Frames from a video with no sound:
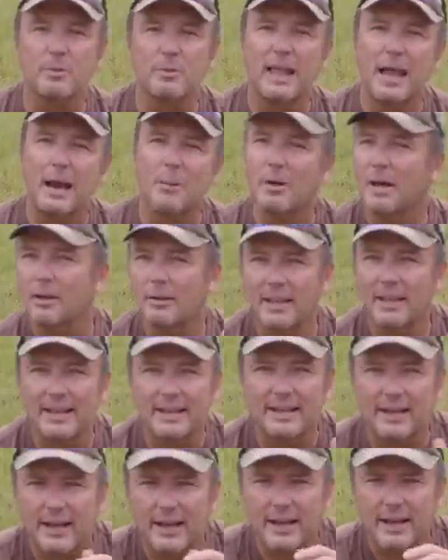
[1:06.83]
But how about
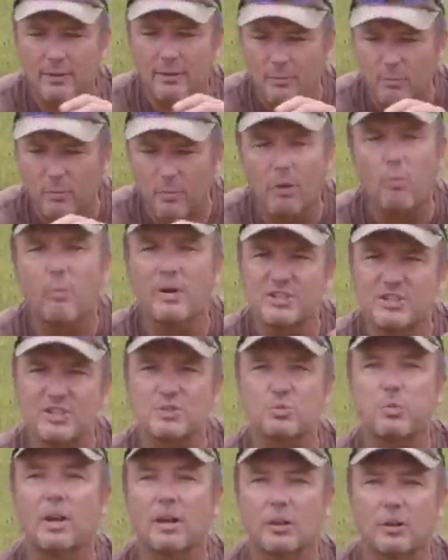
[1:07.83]
we
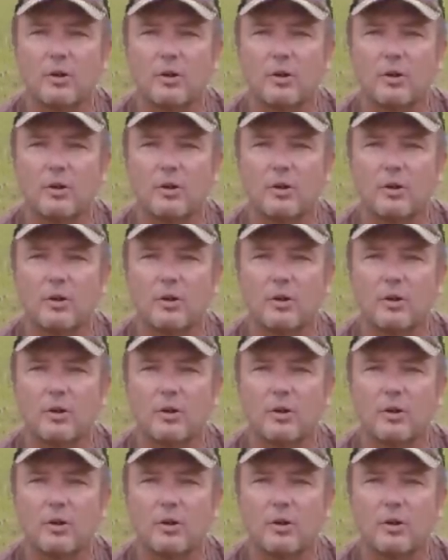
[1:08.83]
just want to